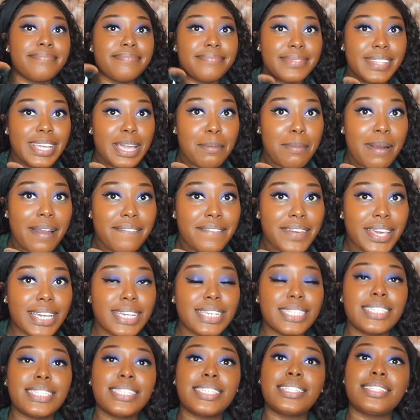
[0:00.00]
Look at my
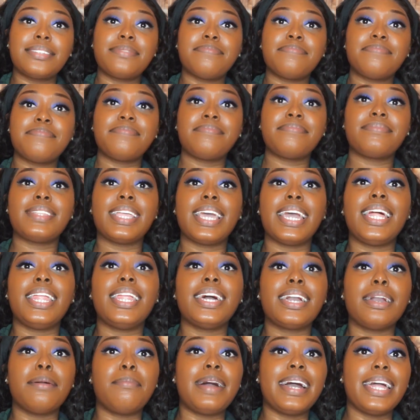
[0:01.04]
face and
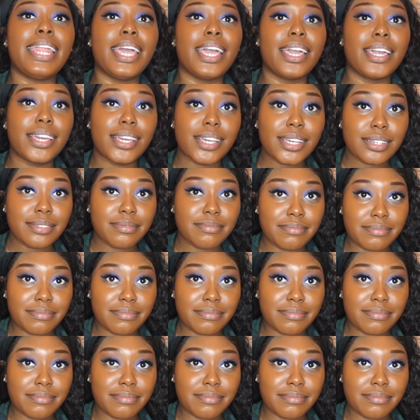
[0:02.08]
look at my neck.